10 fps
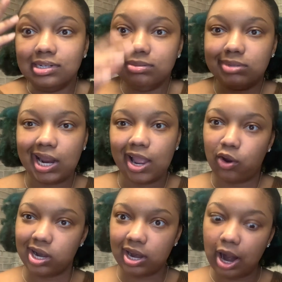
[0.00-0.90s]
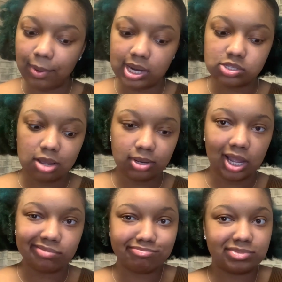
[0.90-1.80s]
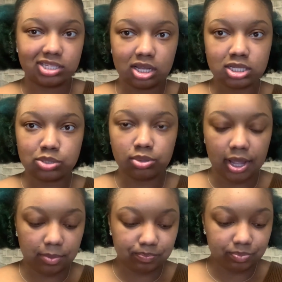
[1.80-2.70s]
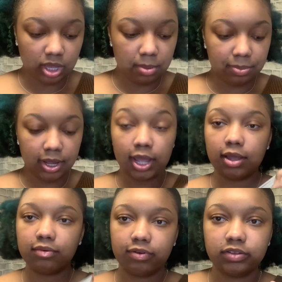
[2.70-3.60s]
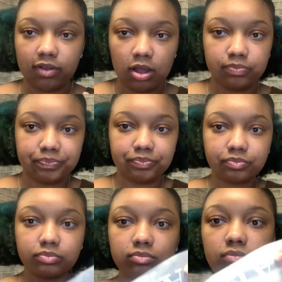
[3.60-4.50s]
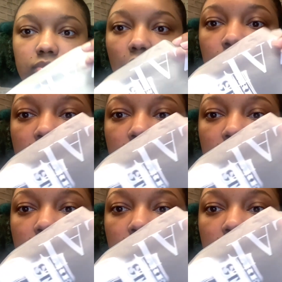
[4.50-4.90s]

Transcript: but I had ordered it already, so I'm like, zuh, it's too late. But first of all, on the